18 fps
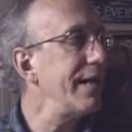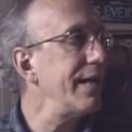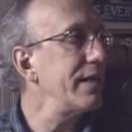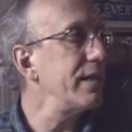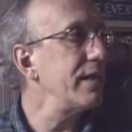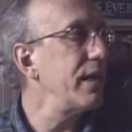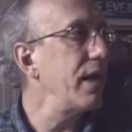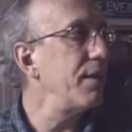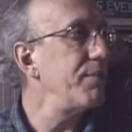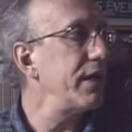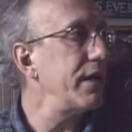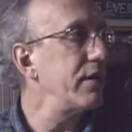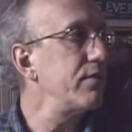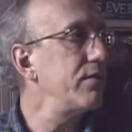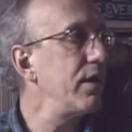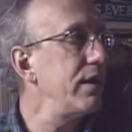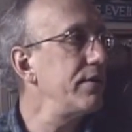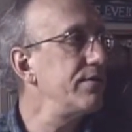economic
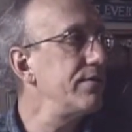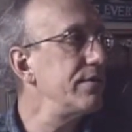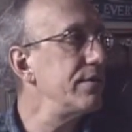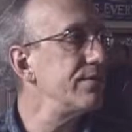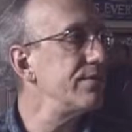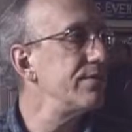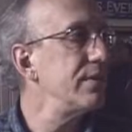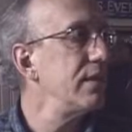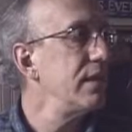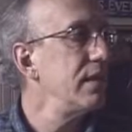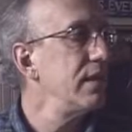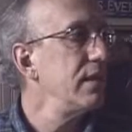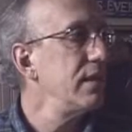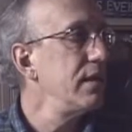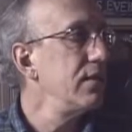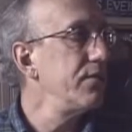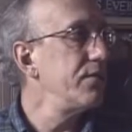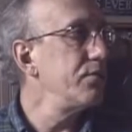crisis
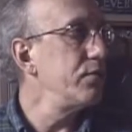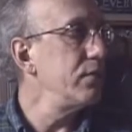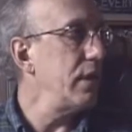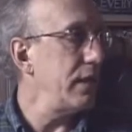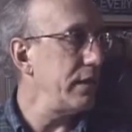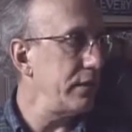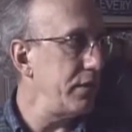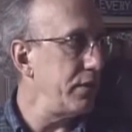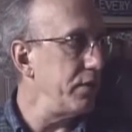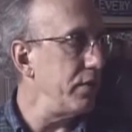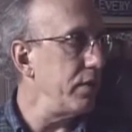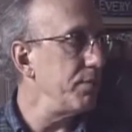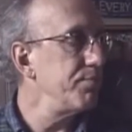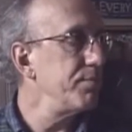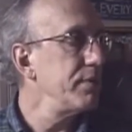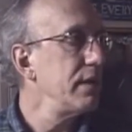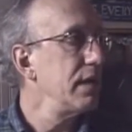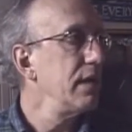throughout
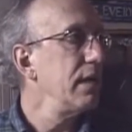Europe?